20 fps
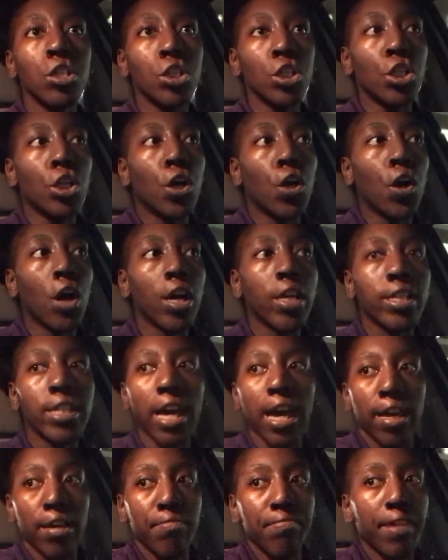you know, are
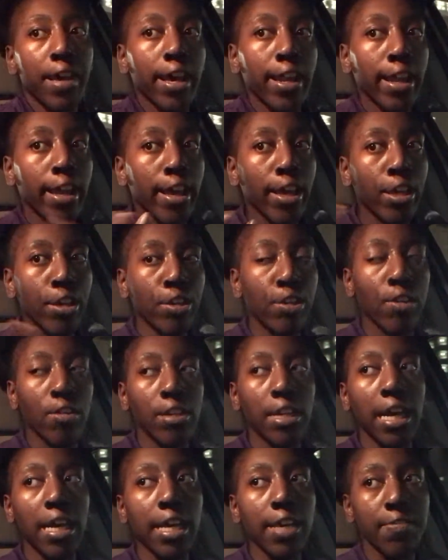diabetic, you know,
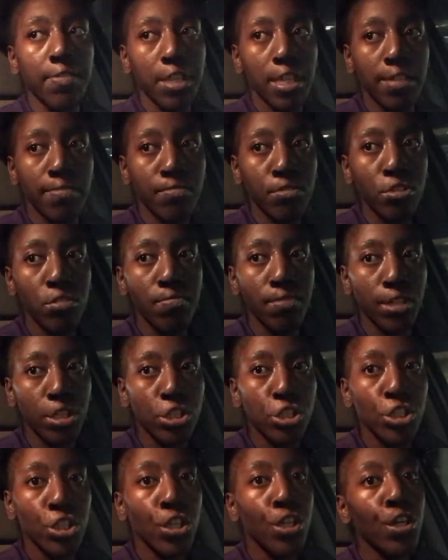not giving them too
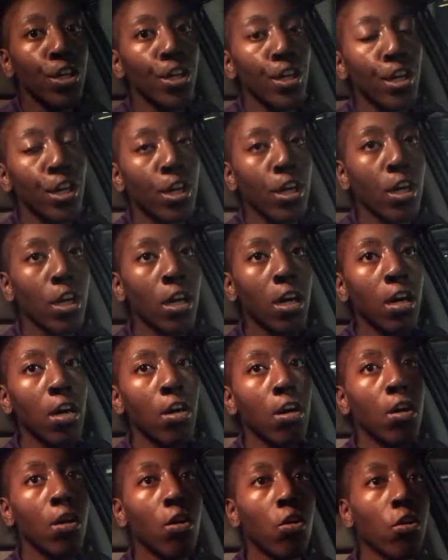much sugar
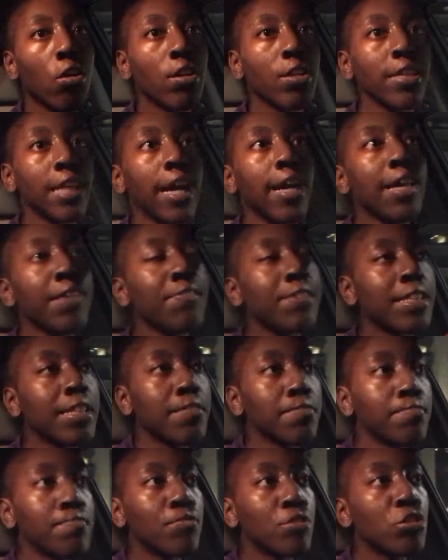or not giving
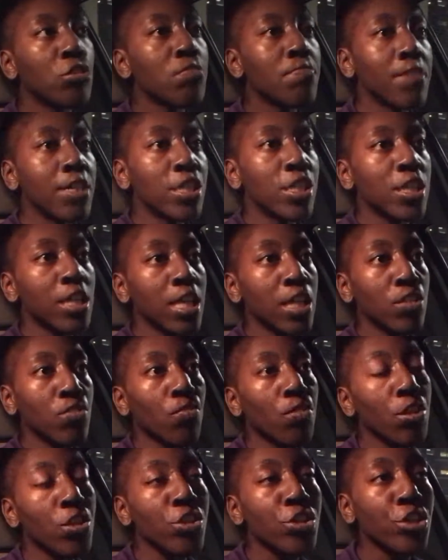them too much
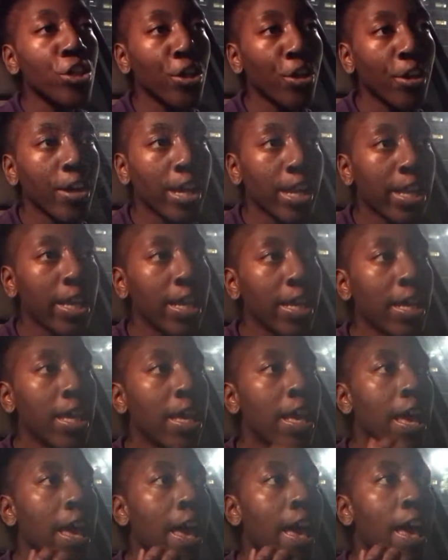things with sugar in it
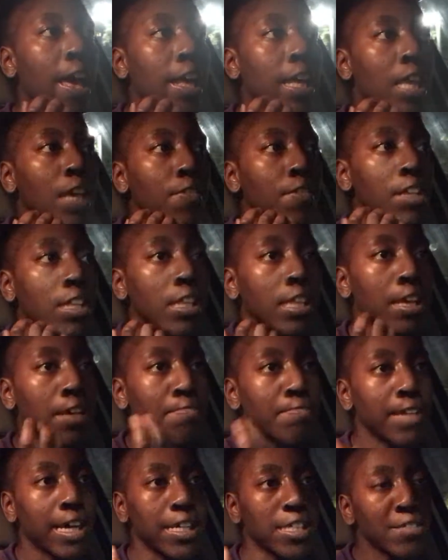and giving
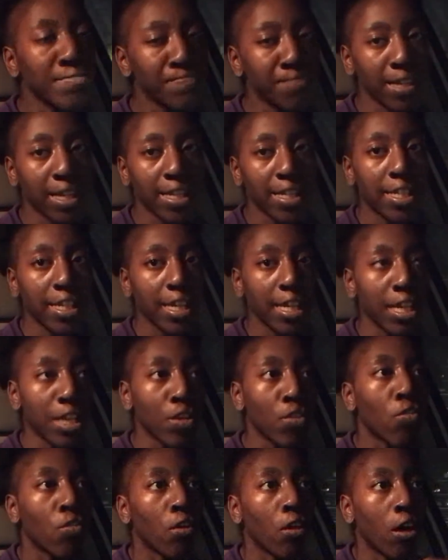them like Splenda,
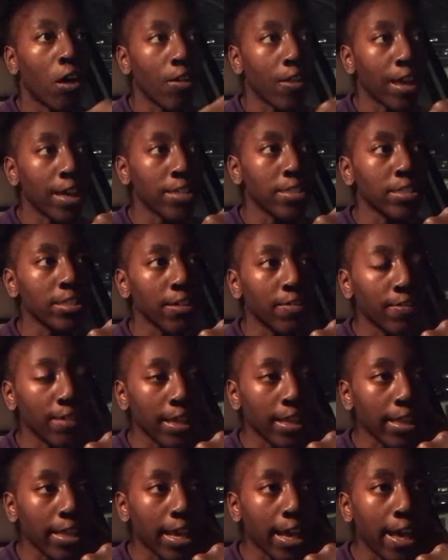Equal, all that stuff
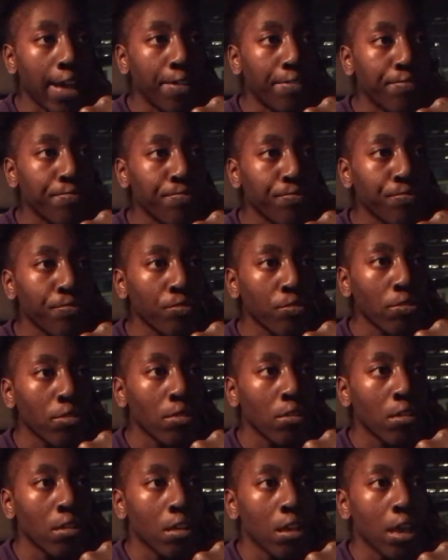like that.
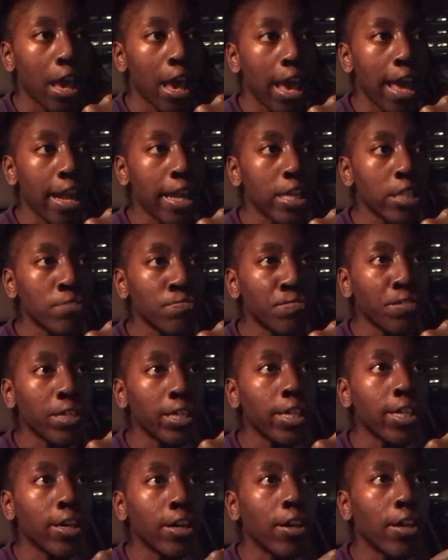And it's
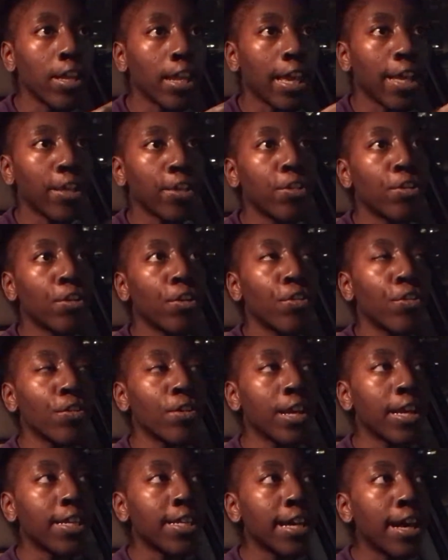pretty good. Like, you know,
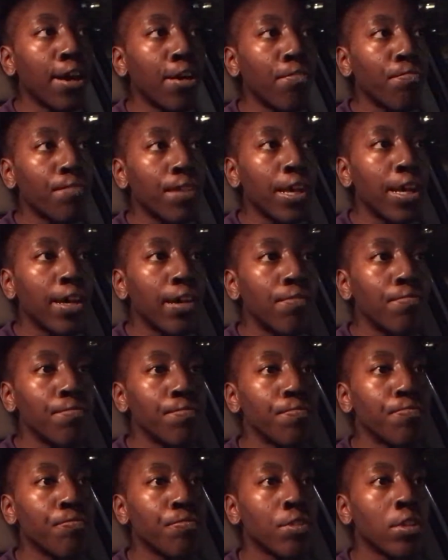you get to help
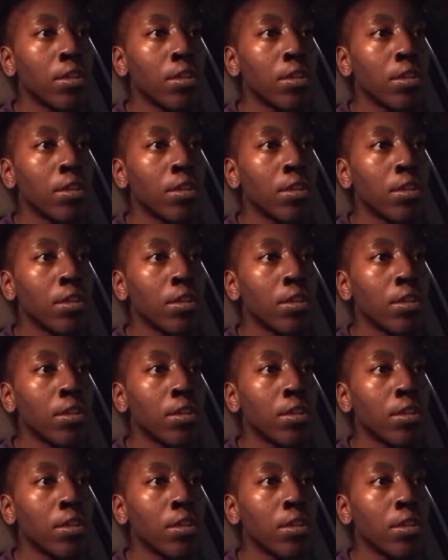them.